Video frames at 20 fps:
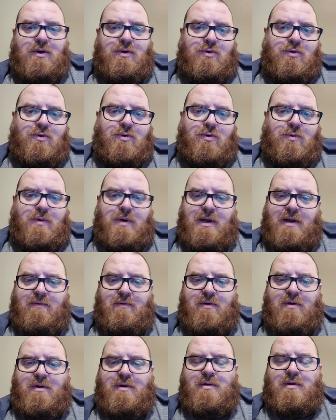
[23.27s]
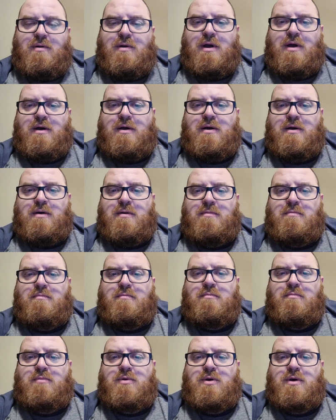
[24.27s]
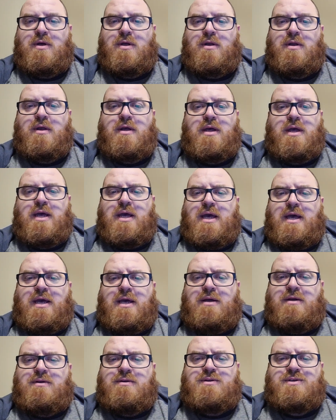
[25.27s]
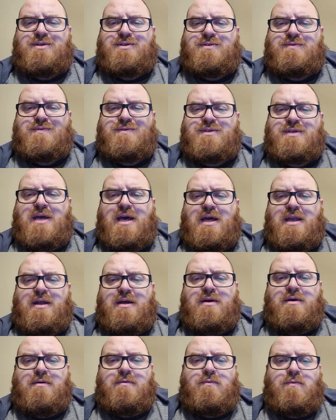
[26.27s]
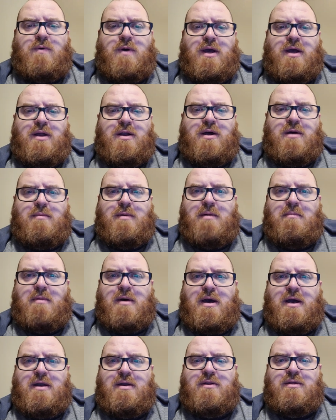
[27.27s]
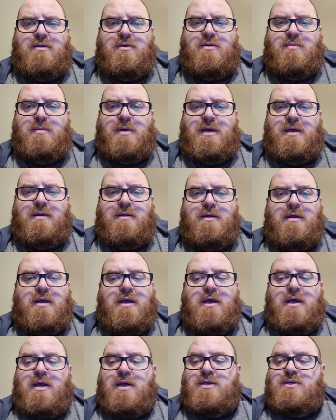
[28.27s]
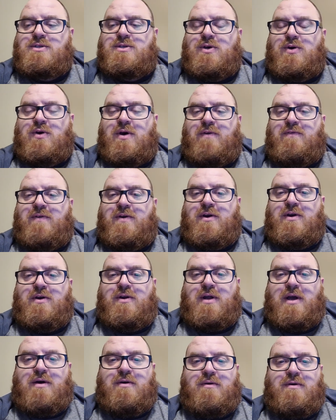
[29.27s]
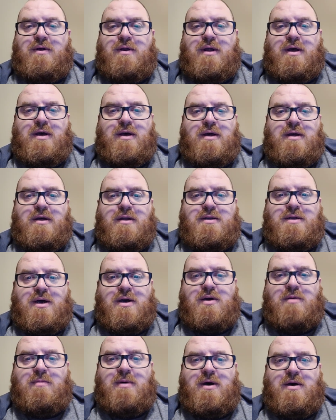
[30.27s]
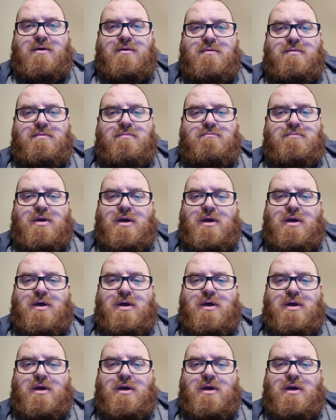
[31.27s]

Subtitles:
or whatever, but it just was kind of weighing on my mind a little bit. So I figured I would talk about